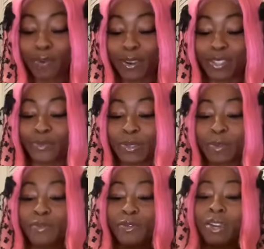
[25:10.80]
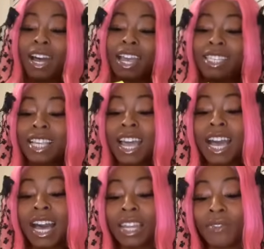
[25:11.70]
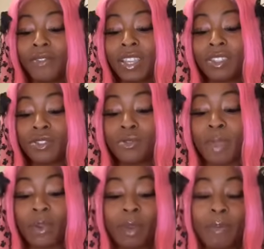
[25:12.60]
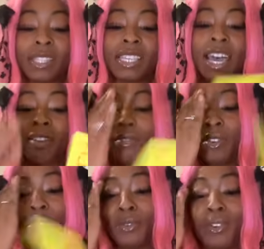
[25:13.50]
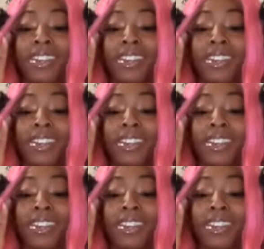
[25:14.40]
person for some of you guys. I love the faces you make when I'm inside of you.